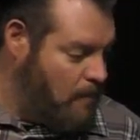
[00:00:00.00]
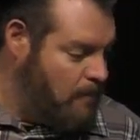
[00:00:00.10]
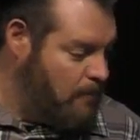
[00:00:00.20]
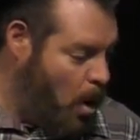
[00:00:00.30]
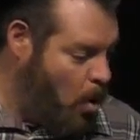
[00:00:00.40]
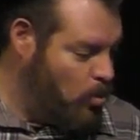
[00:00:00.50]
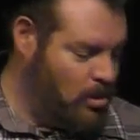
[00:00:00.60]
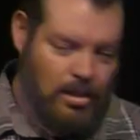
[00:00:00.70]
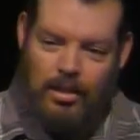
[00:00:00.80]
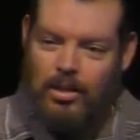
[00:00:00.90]
Thomas
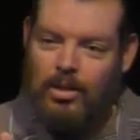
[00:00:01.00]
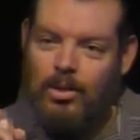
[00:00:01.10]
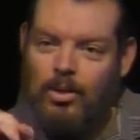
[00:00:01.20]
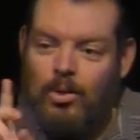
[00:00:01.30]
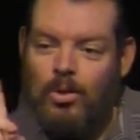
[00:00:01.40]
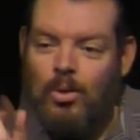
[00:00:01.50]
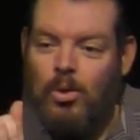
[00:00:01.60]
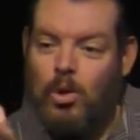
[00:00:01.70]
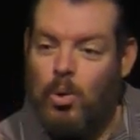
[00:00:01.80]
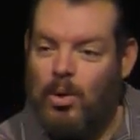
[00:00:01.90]
was number
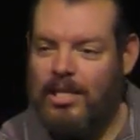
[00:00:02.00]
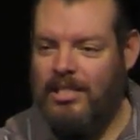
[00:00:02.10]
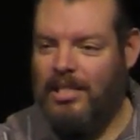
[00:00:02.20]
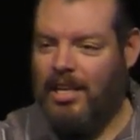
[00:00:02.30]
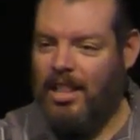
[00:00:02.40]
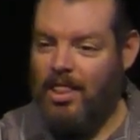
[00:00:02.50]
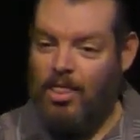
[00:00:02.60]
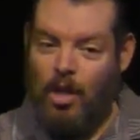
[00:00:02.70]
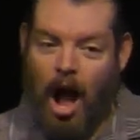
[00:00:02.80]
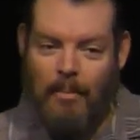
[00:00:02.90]
eighth, number
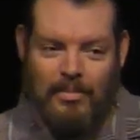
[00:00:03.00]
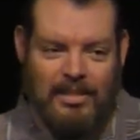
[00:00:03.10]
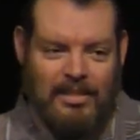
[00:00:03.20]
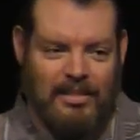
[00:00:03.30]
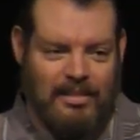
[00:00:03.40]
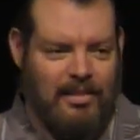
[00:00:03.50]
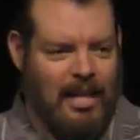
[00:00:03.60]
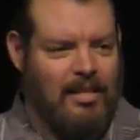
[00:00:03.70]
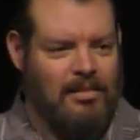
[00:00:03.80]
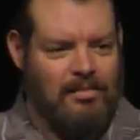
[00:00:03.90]
eight,
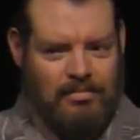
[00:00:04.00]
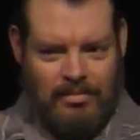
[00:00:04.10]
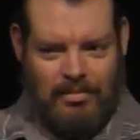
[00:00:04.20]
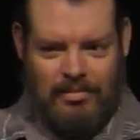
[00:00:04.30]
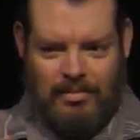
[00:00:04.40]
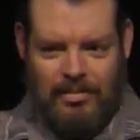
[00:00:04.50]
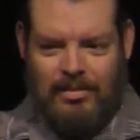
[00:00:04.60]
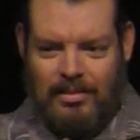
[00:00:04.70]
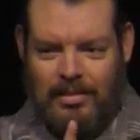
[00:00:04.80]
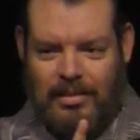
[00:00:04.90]
eighth in line.